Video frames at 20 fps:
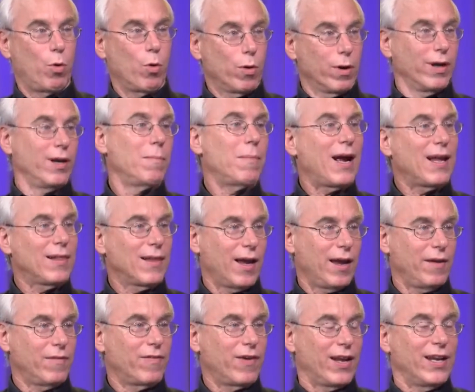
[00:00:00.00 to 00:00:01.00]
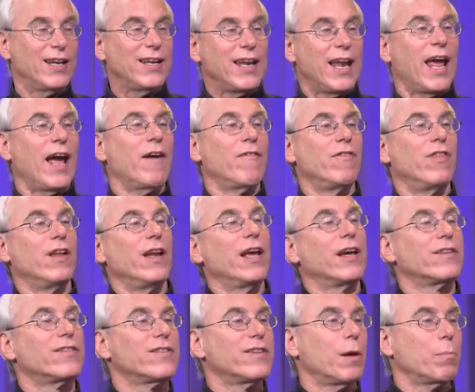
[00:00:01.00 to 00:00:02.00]
pour into my life. I didn't have the
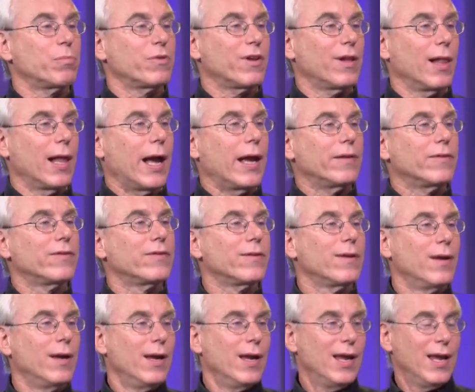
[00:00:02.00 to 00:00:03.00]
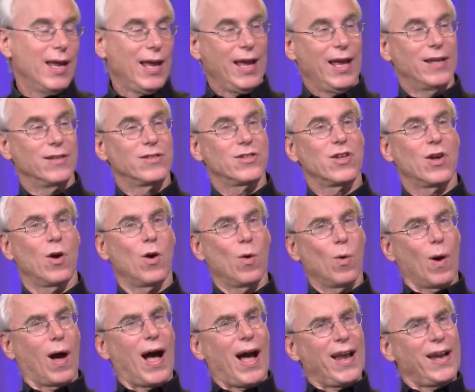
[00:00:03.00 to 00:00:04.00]
next steps class. Yes. And
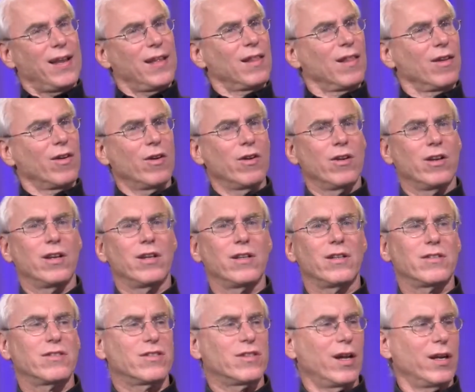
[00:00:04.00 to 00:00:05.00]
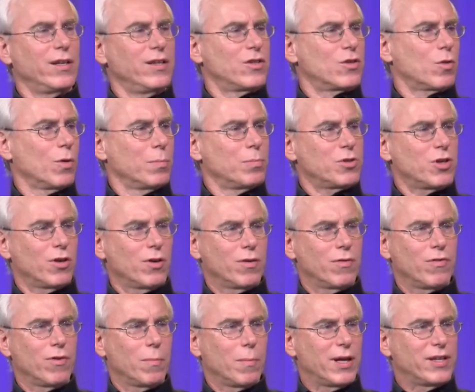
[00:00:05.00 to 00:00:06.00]
so I didn't learn to study
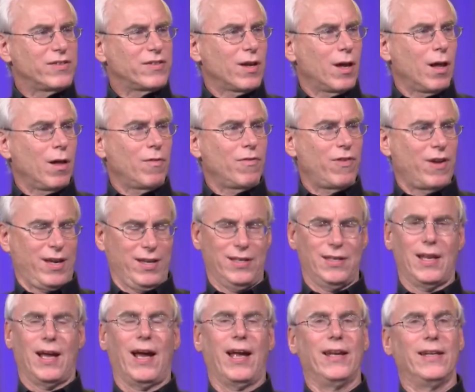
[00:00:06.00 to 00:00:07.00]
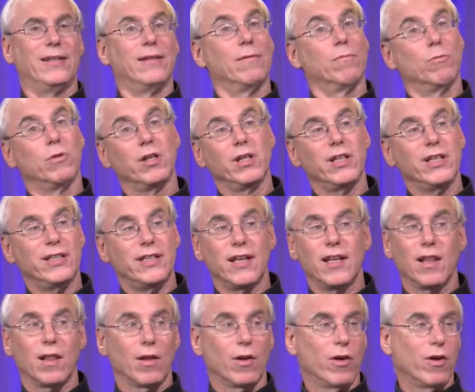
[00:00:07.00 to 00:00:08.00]
scripture for myself. I I really
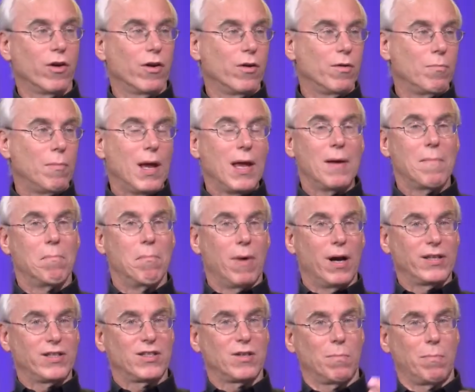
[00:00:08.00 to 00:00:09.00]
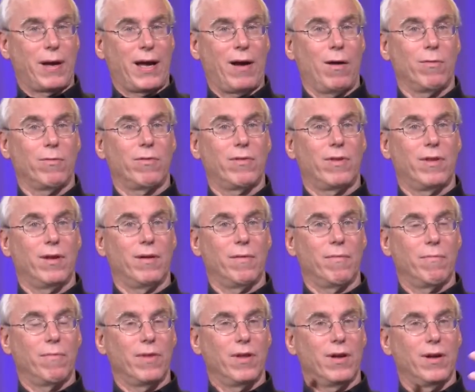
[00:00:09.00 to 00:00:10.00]
didn't learn much about
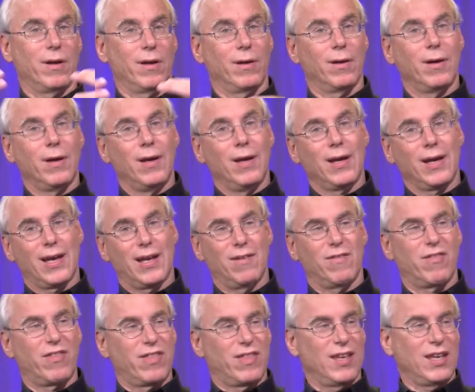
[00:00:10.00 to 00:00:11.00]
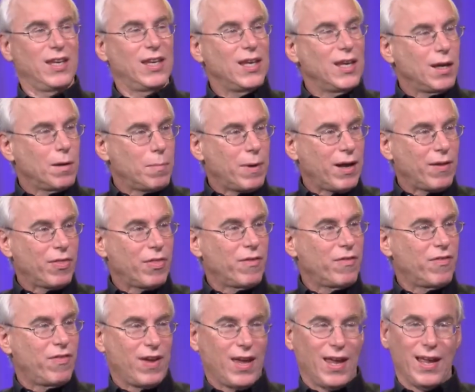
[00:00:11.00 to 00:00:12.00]
the, the kind of thinking about
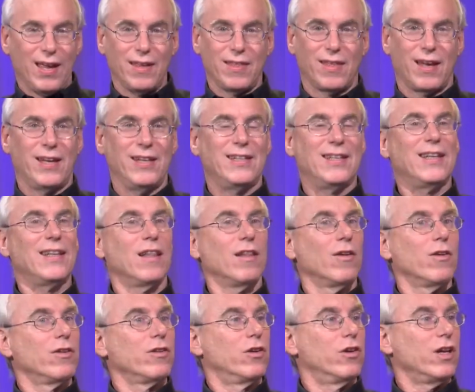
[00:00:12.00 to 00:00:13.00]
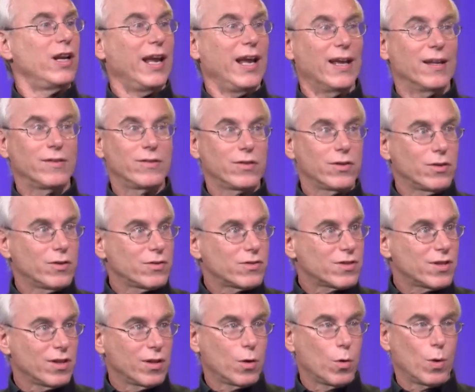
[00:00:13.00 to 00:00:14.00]
the faith. I didn't learn good answers
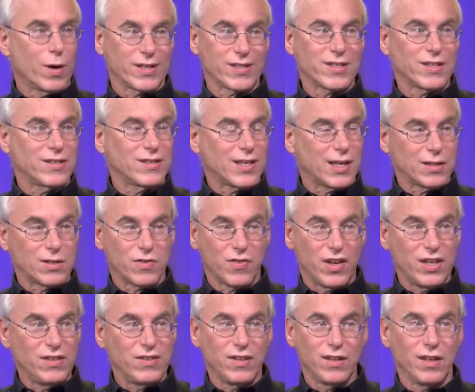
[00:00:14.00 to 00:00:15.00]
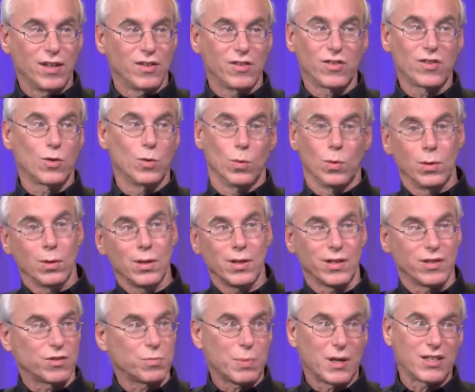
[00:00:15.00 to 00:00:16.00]
to the questions I was facing in school
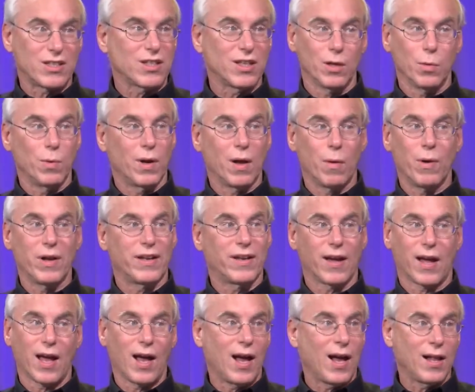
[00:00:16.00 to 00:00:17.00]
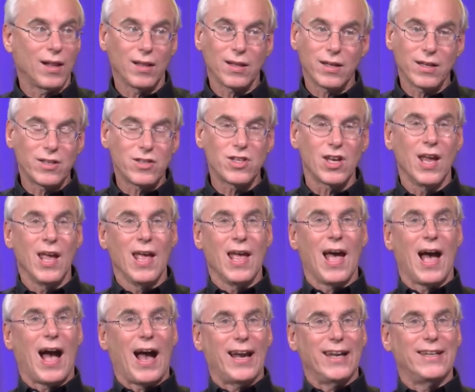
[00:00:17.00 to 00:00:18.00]
and especially when mm, I went to college. Mm
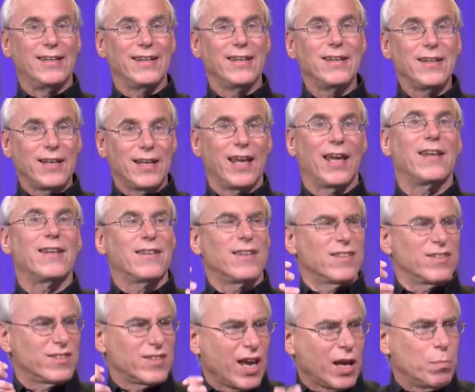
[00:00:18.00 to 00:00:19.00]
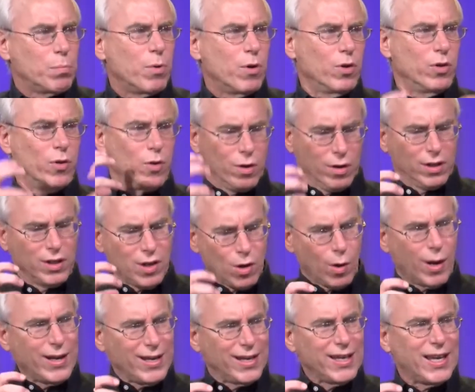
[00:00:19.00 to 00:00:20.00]
-hmm. I didn't get discipled or, you
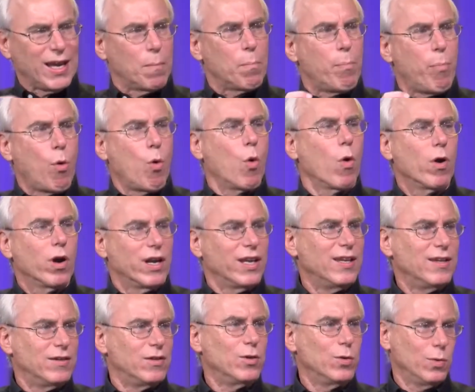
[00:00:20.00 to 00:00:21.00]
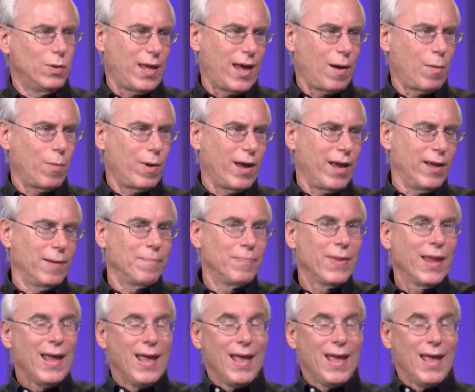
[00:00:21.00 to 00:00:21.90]
know, I didn't get poured into that. Okay. Way.